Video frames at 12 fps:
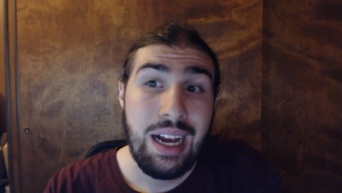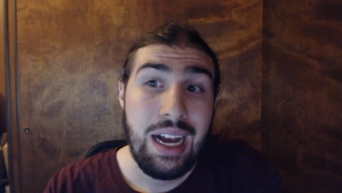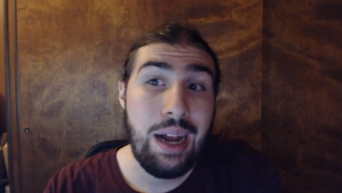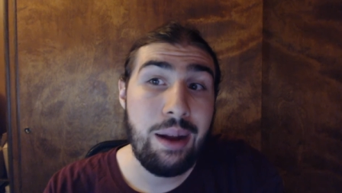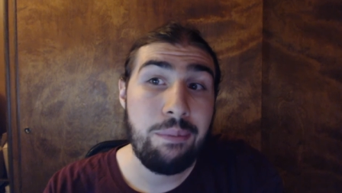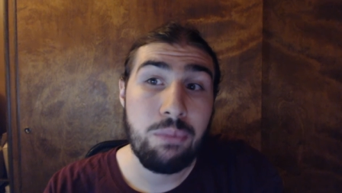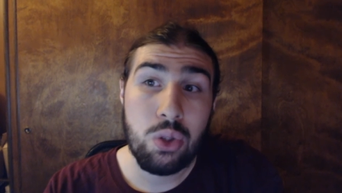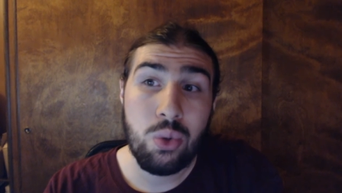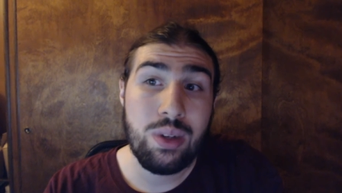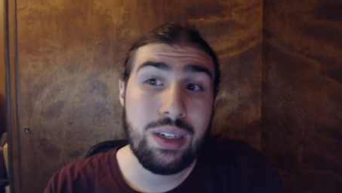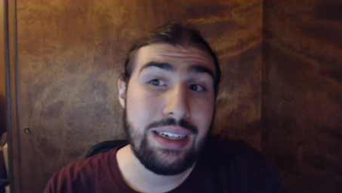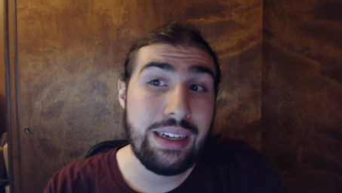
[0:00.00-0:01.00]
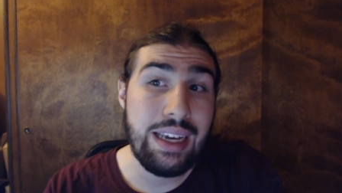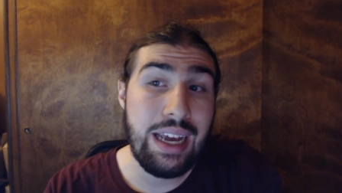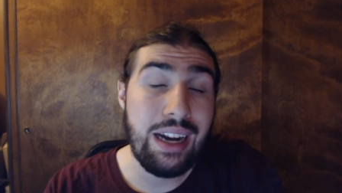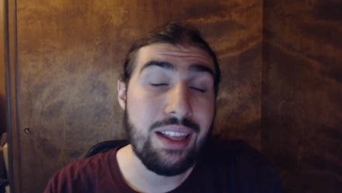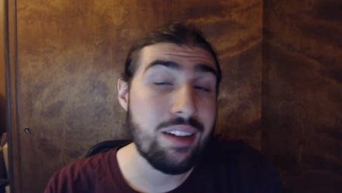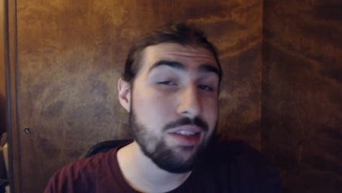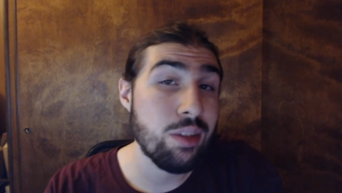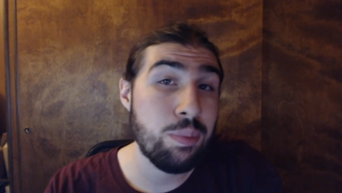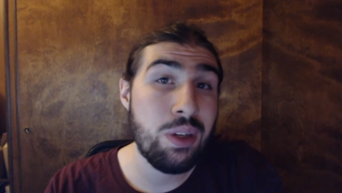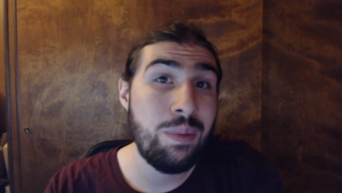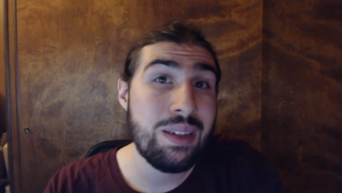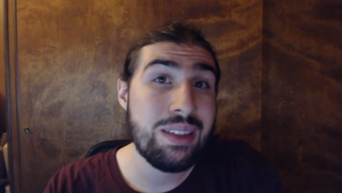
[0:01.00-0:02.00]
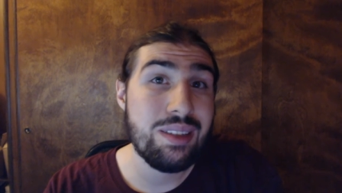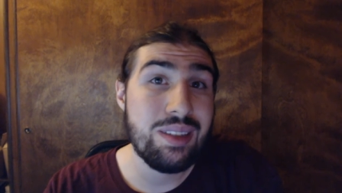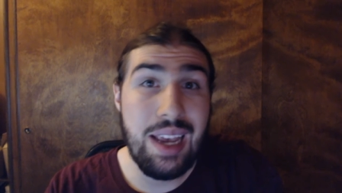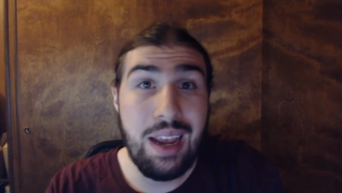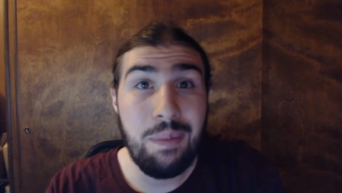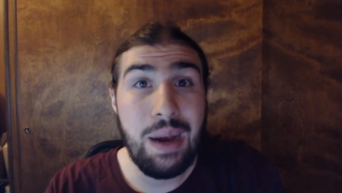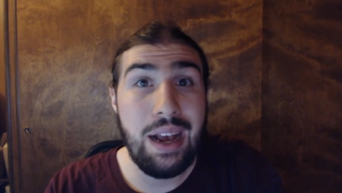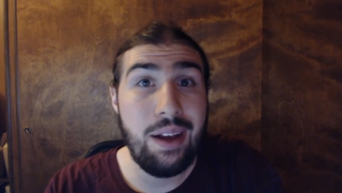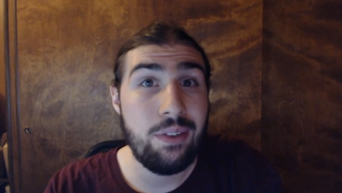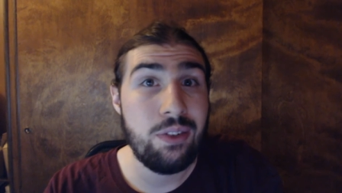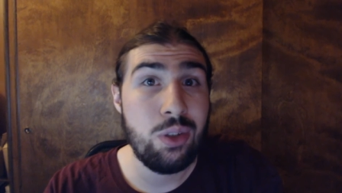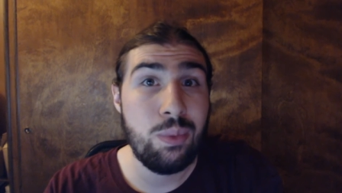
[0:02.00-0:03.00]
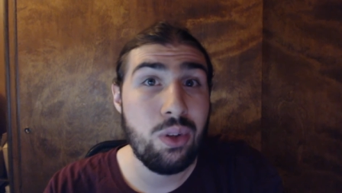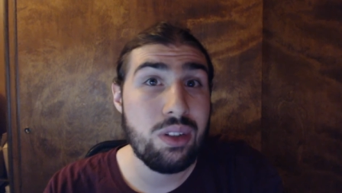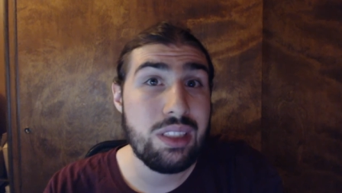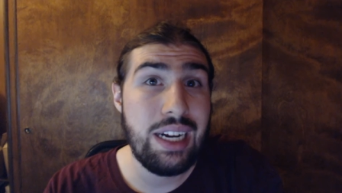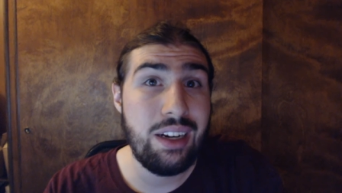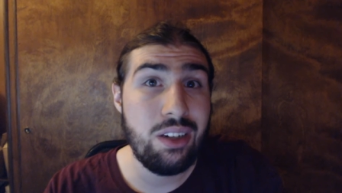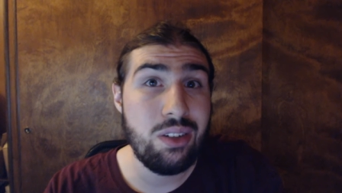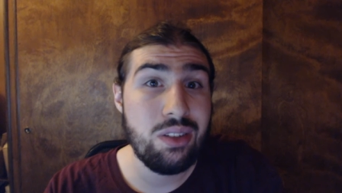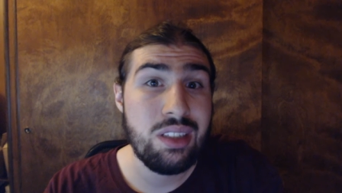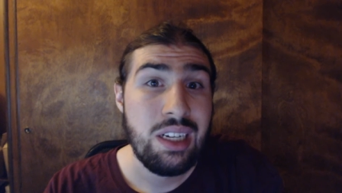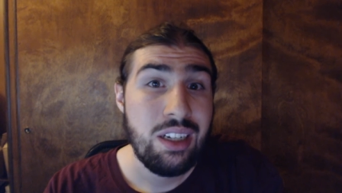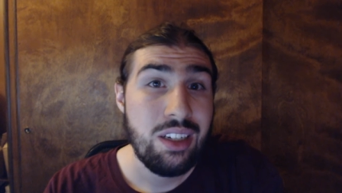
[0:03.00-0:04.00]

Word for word: I'm recording again. Things are pretty much the same. I have two more channels.